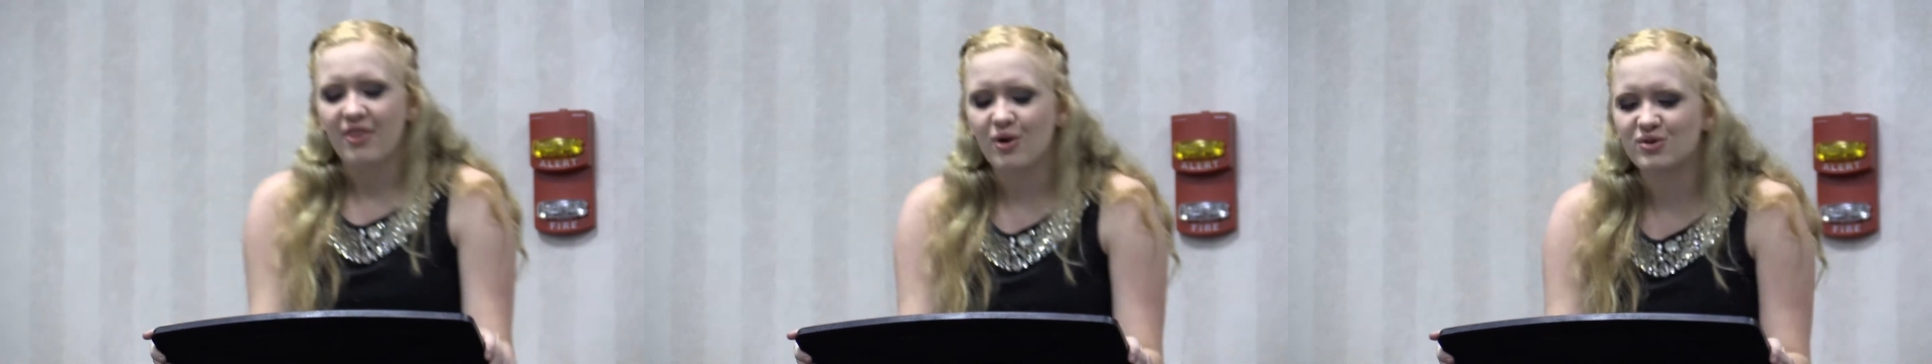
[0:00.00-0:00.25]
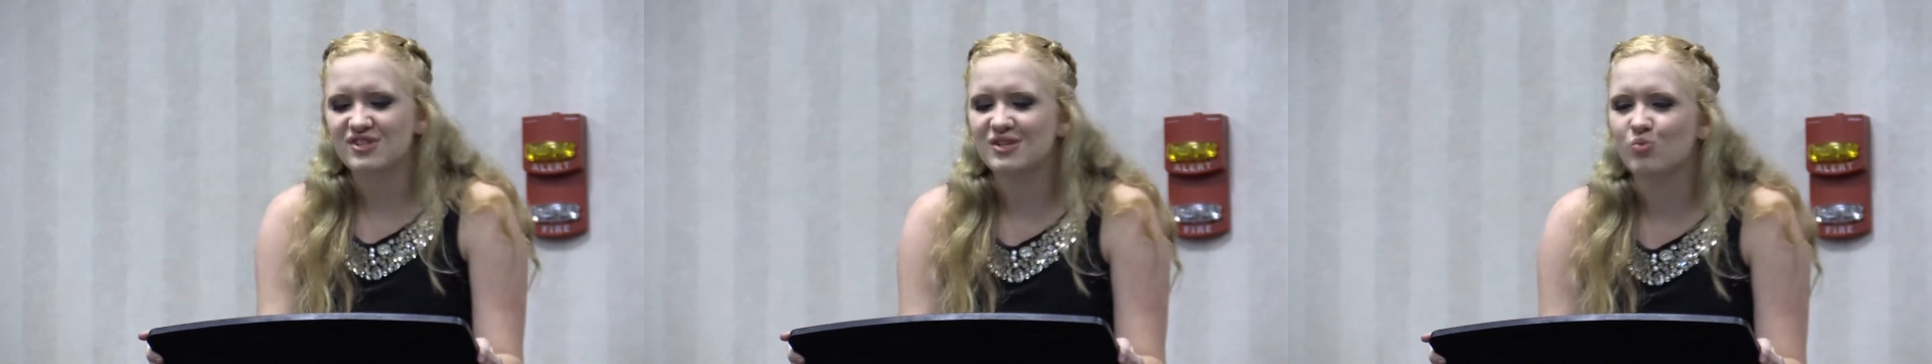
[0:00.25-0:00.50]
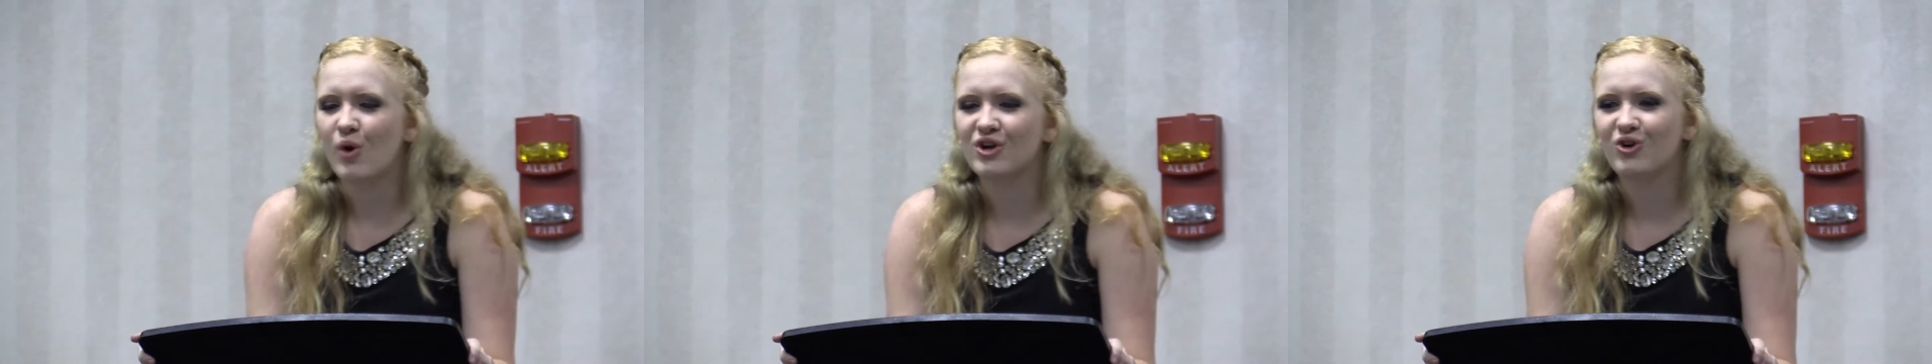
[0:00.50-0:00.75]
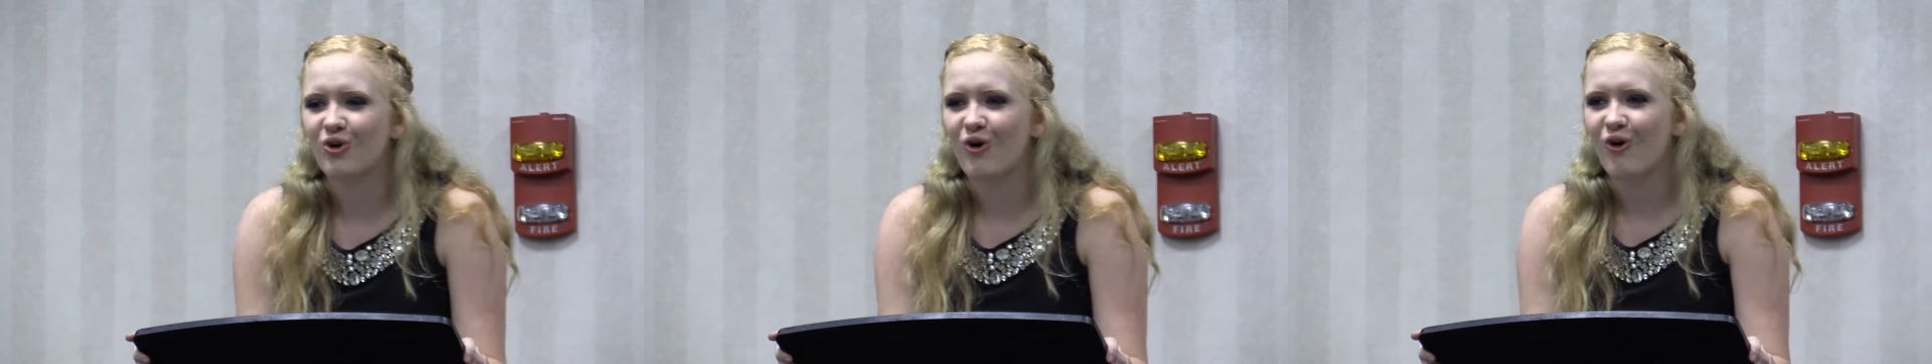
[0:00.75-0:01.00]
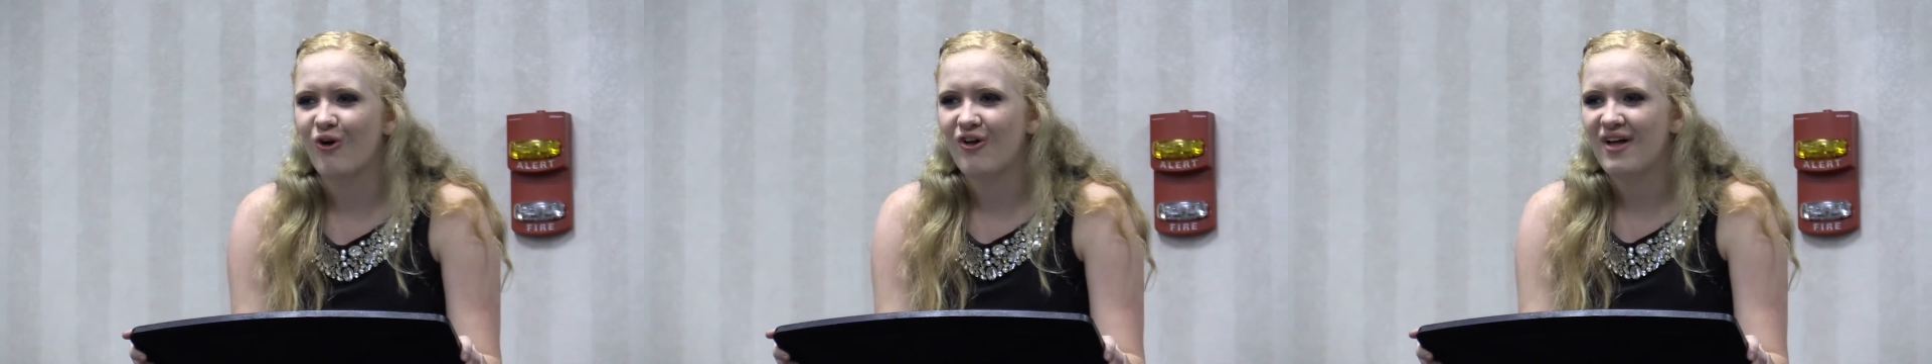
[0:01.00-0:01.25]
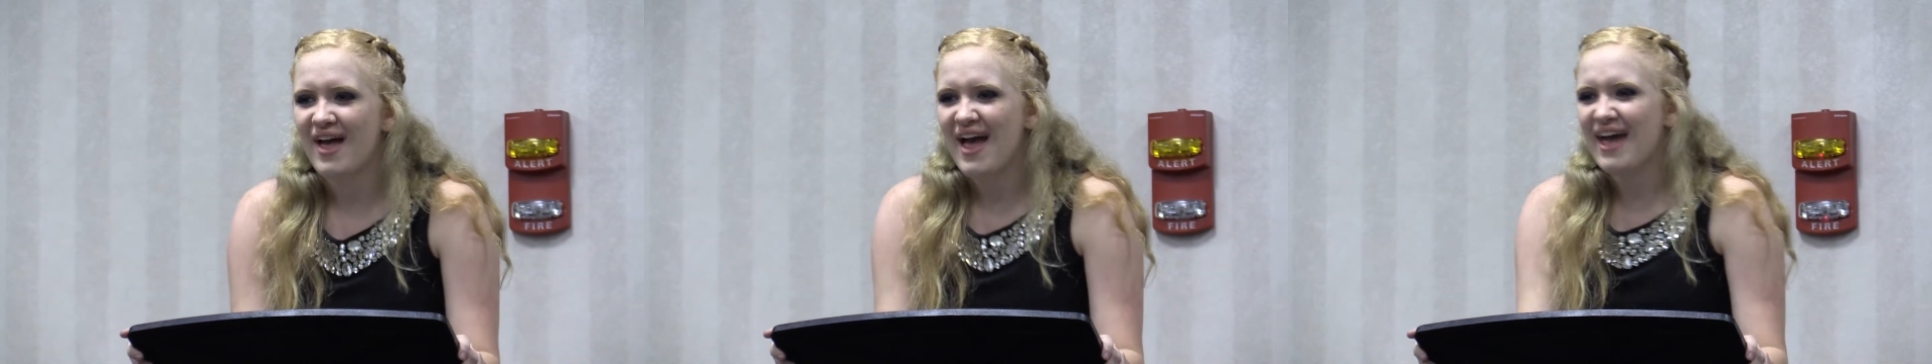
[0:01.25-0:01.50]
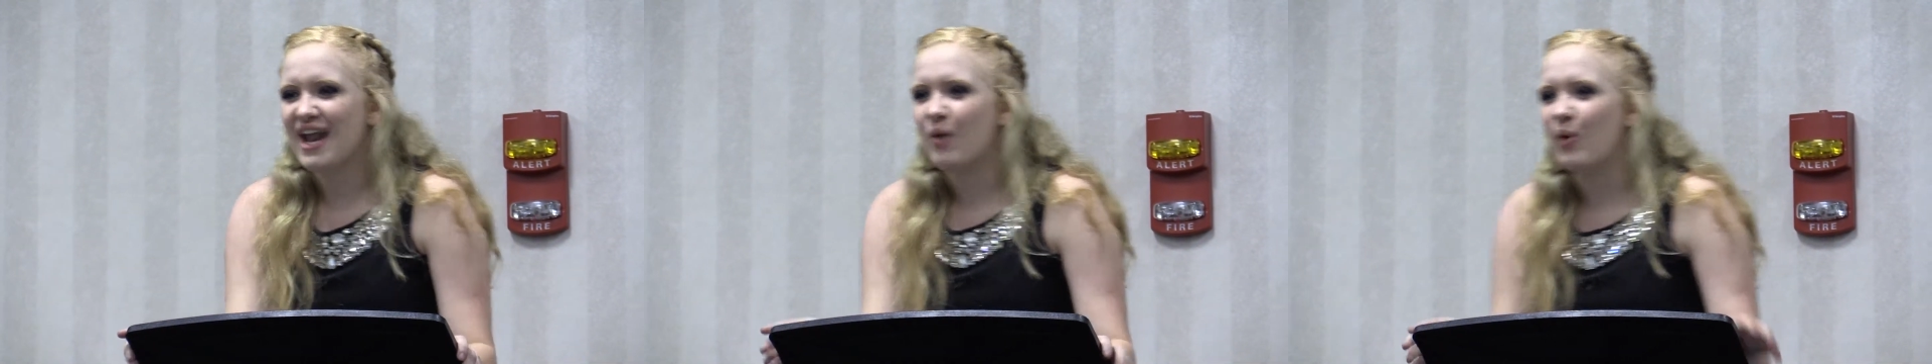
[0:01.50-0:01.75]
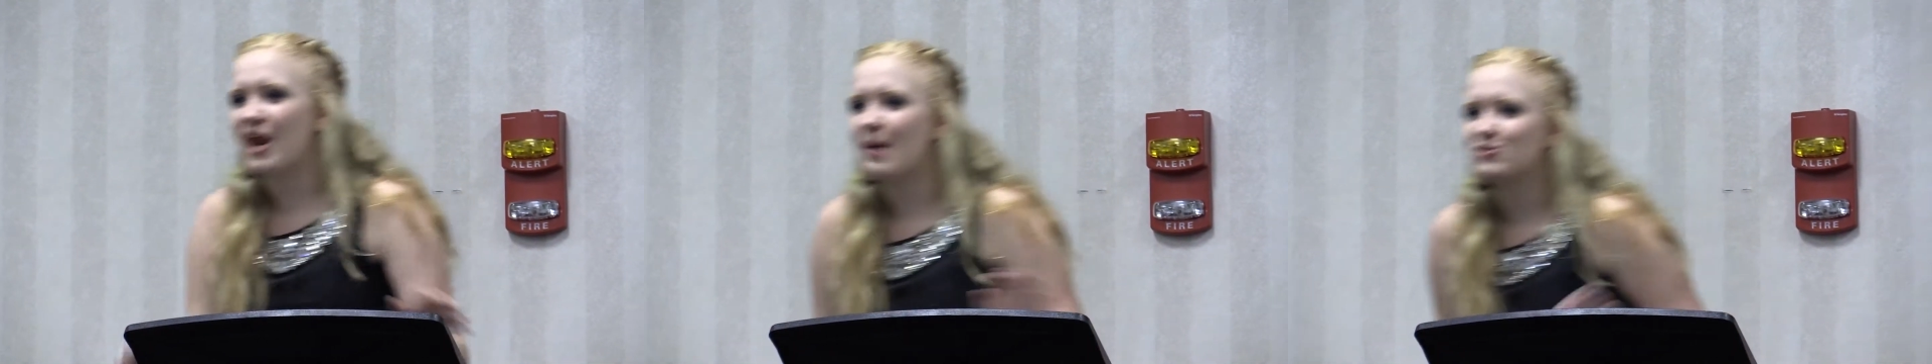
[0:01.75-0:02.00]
there was this one girl, and I went